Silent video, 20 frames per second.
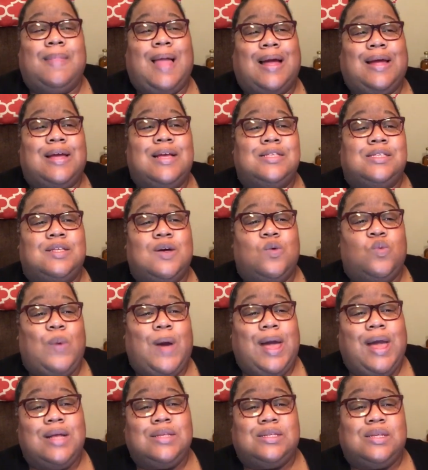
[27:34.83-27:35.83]
Like it's a
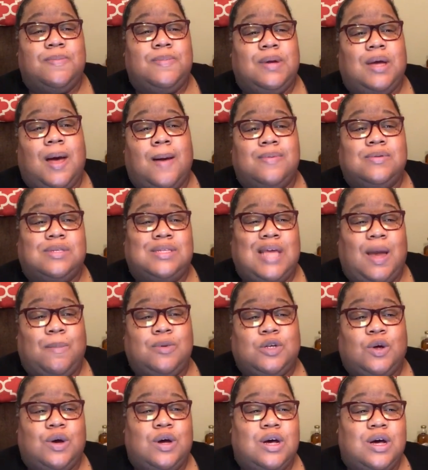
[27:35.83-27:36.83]
way to be upset
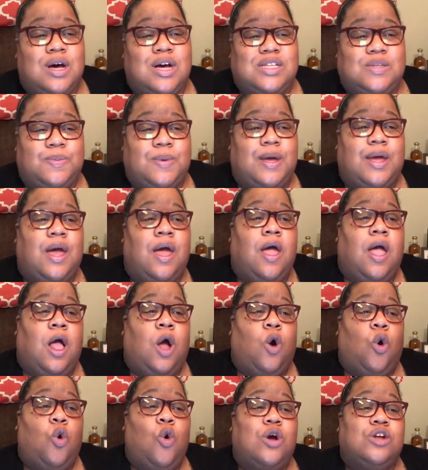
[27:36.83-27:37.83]
with your husband
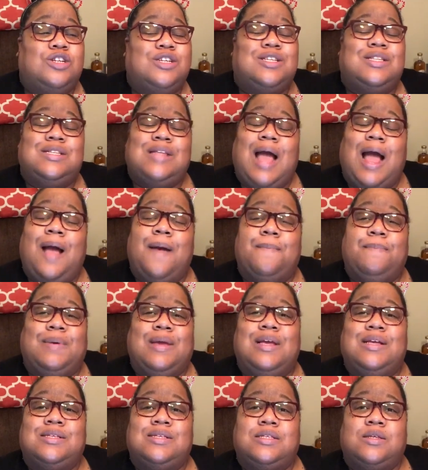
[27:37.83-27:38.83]
or just not
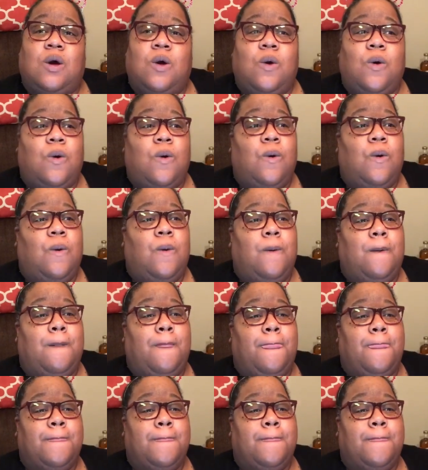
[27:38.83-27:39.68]
be so